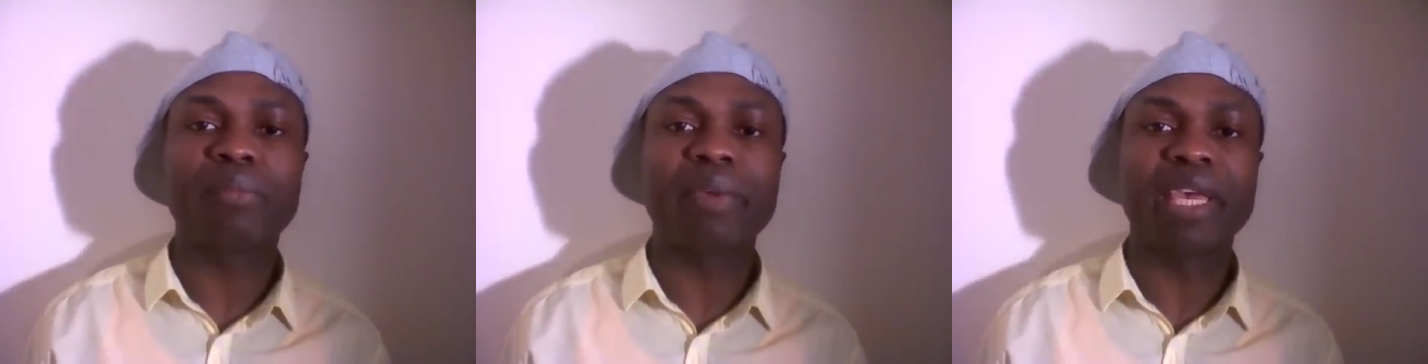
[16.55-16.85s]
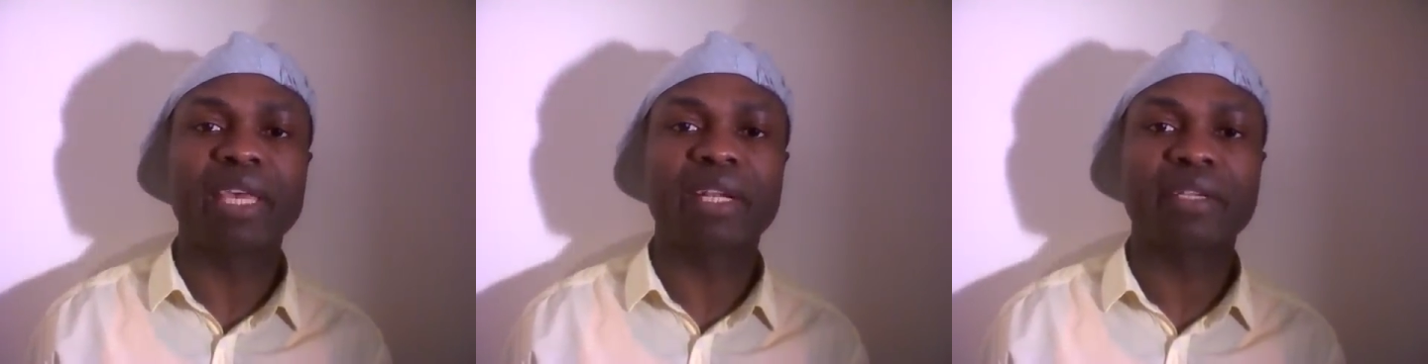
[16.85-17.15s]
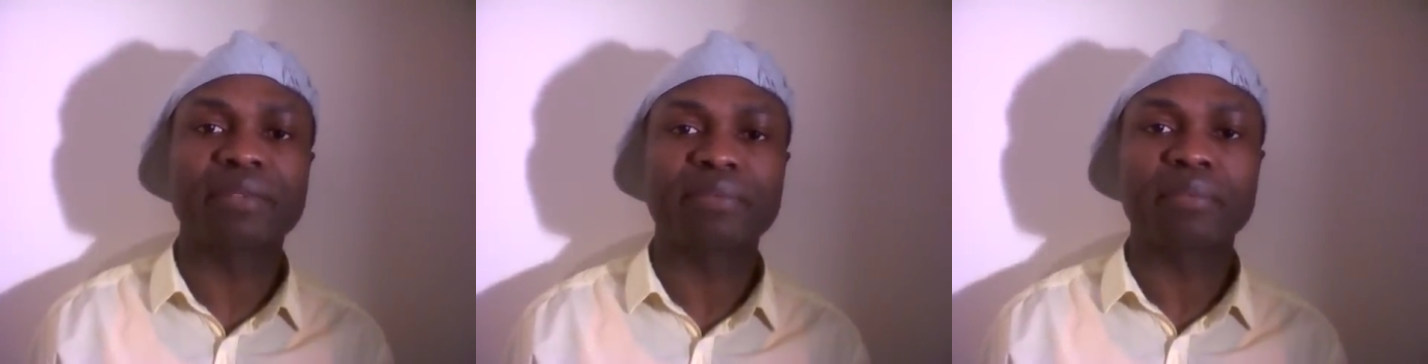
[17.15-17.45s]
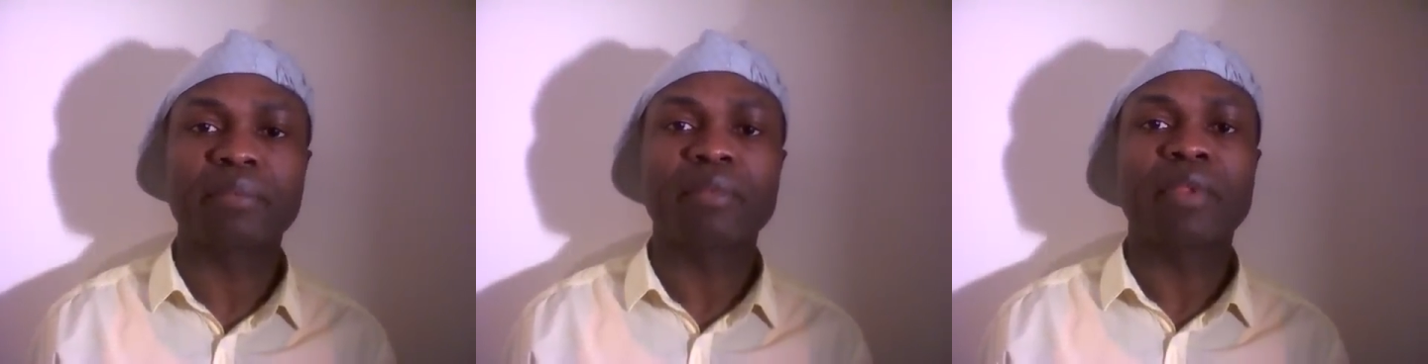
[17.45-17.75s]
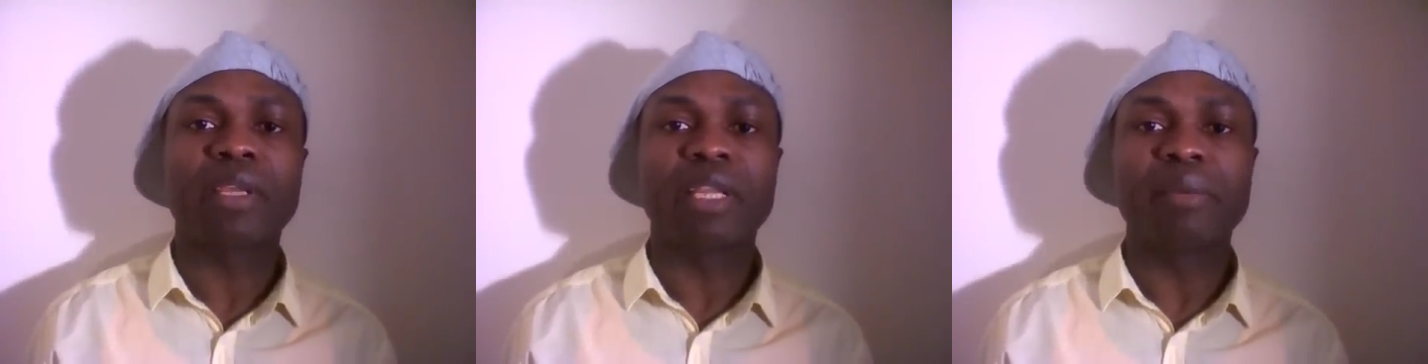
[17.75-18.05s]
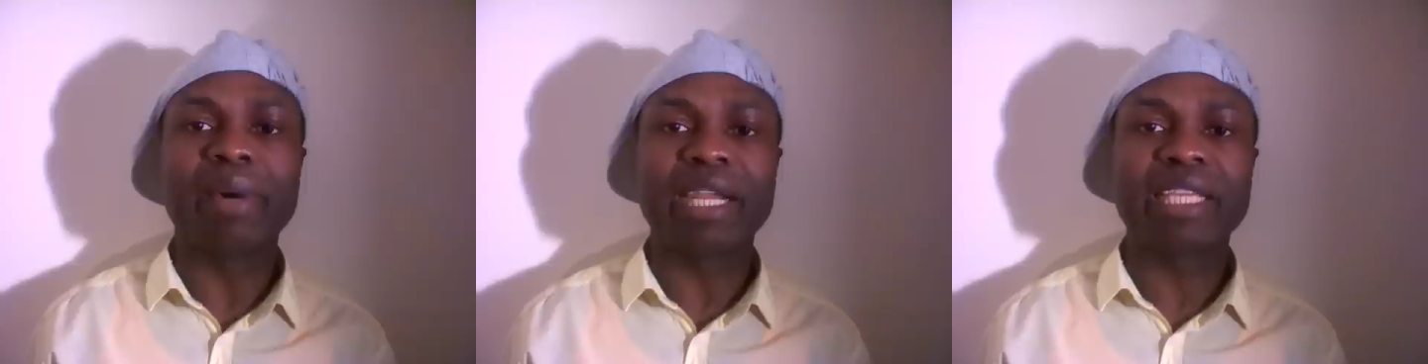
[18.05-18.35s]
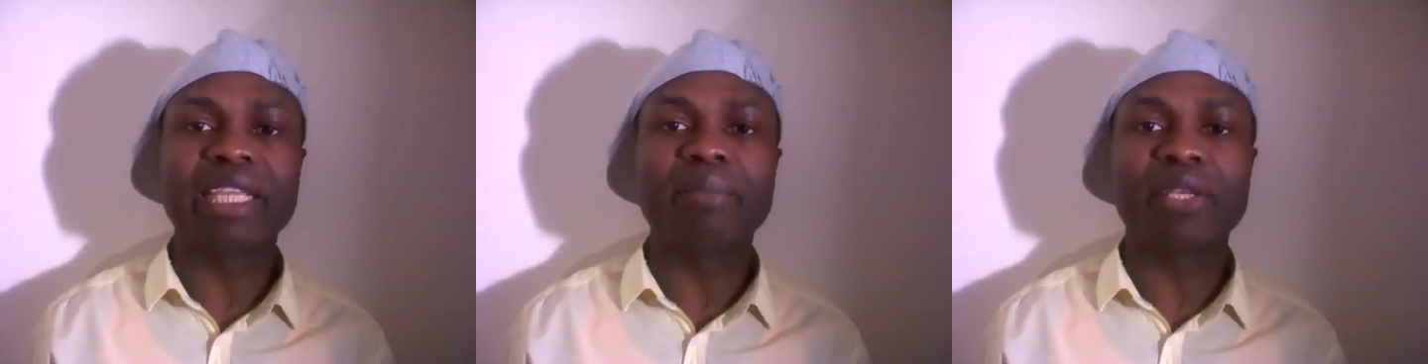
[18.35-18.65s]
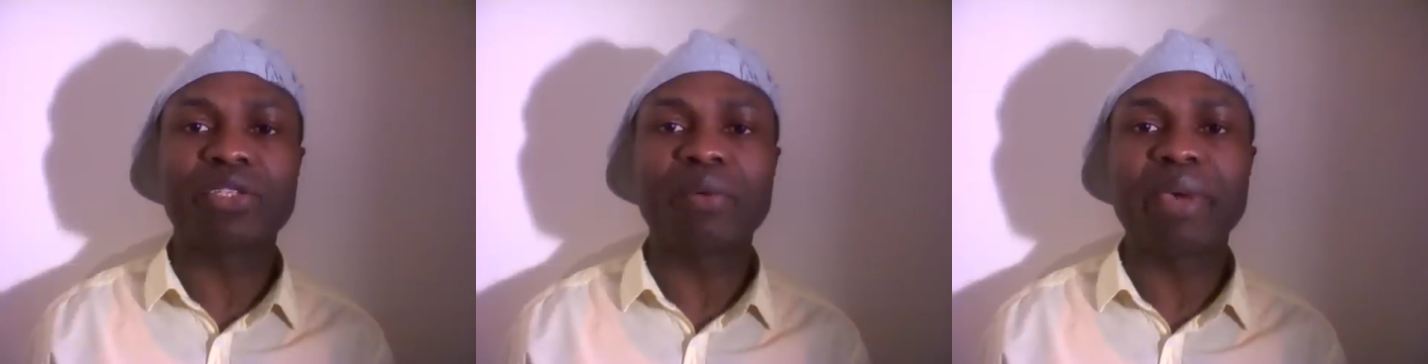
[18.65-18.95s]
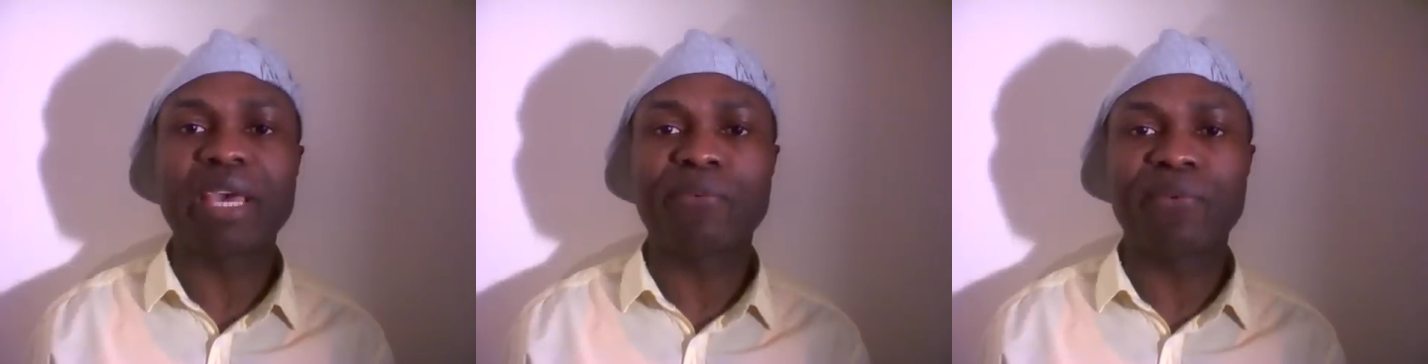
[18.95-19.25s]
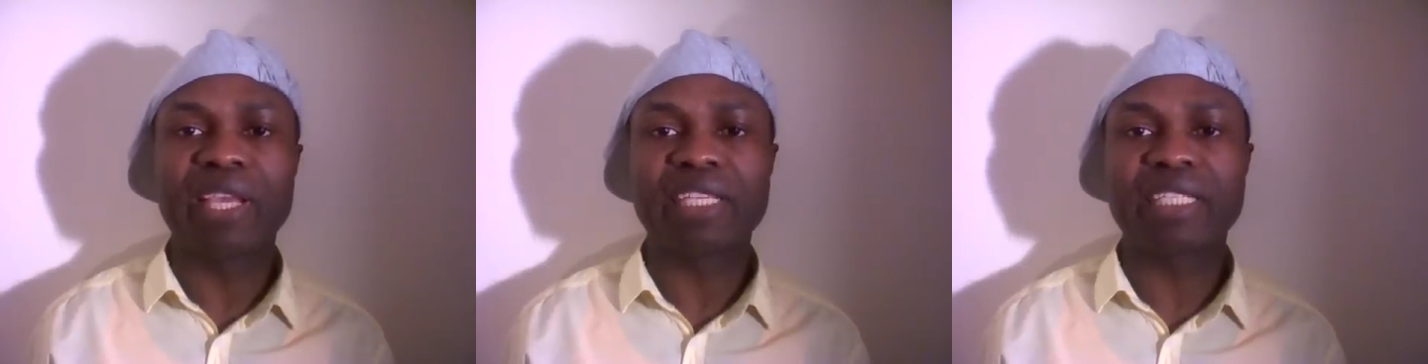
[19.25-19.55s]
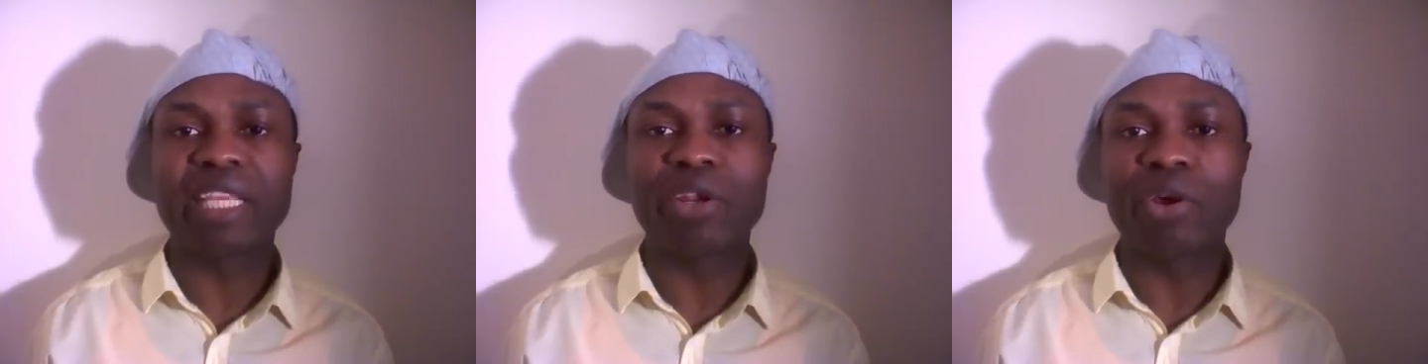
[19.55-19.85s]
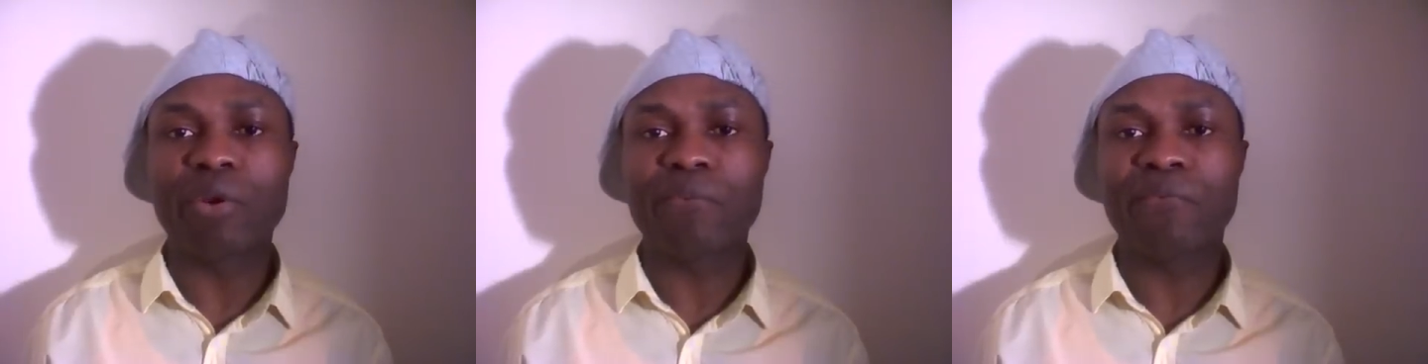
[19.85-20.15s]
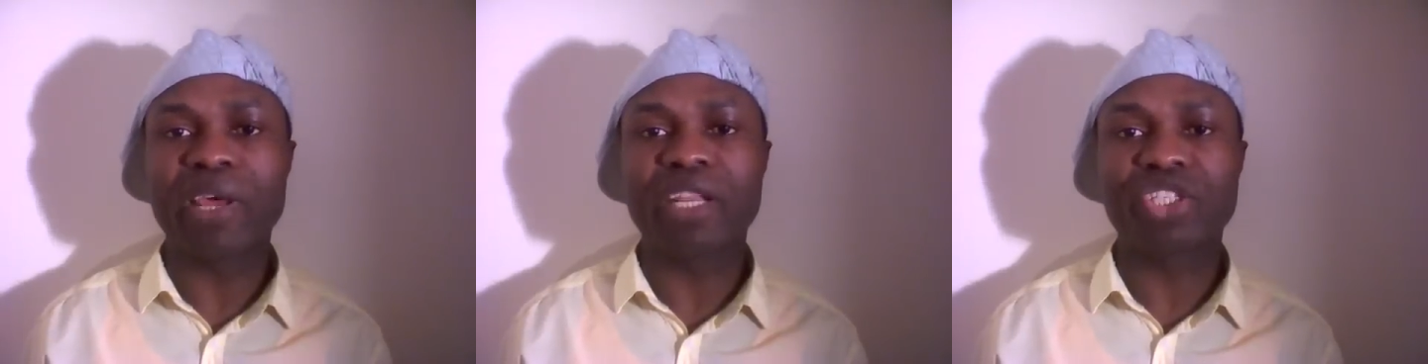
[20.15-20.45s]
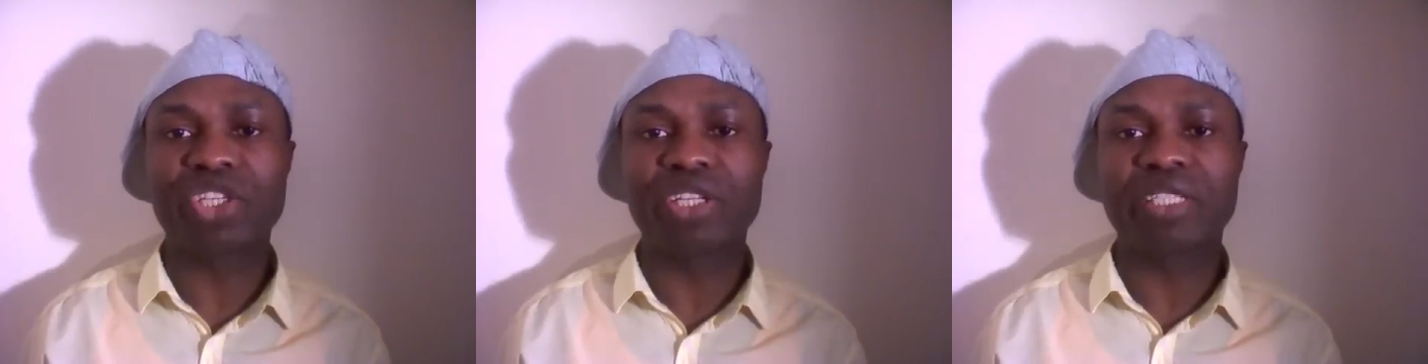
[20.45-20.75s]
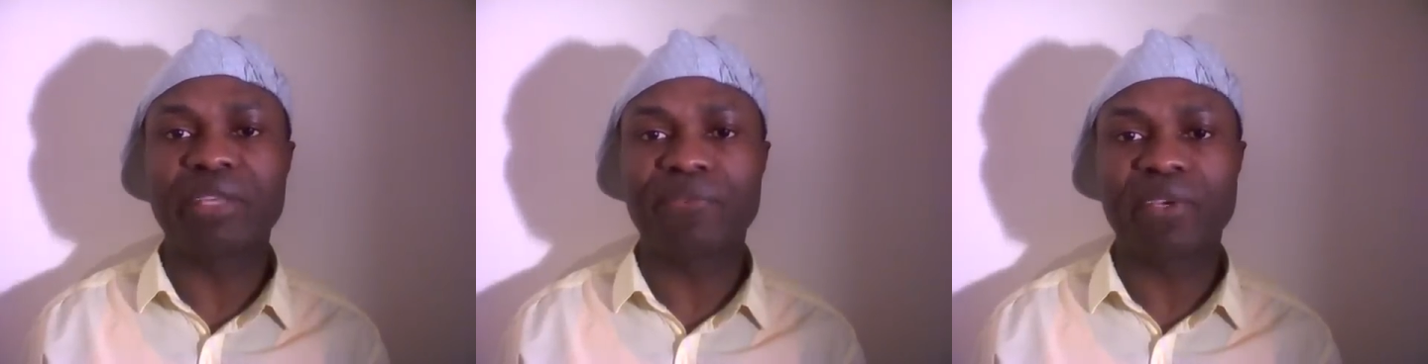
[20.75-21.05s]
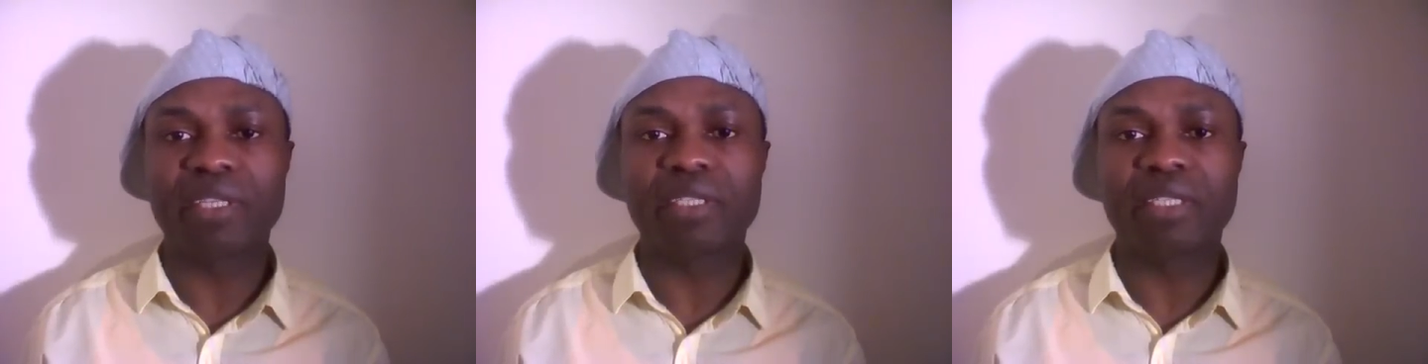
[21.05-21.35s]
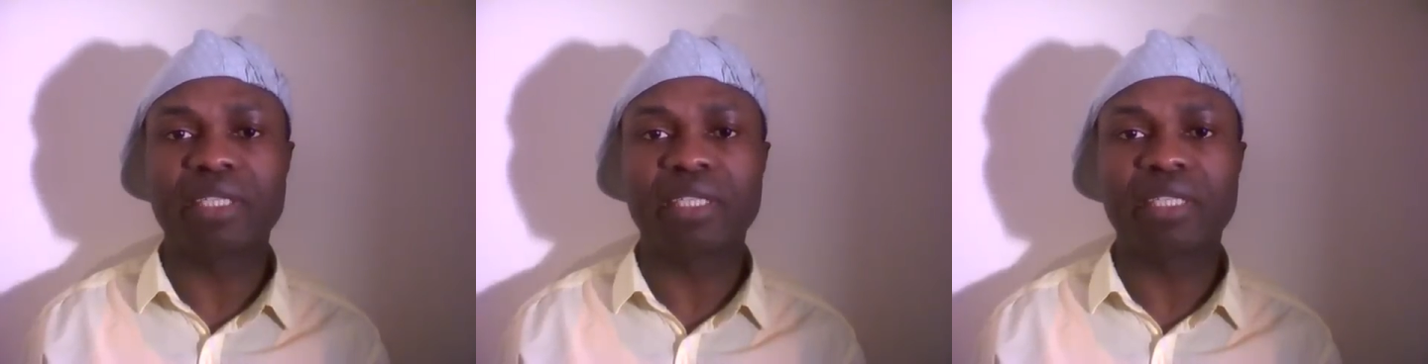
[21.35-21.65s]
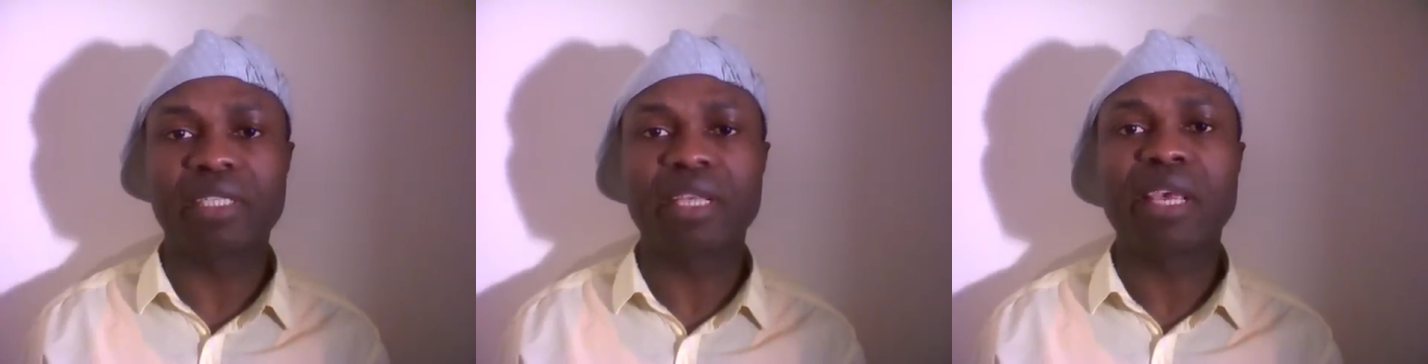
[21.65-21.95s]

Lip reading: Les Marquis de Maison faced a lot of financial difficulties.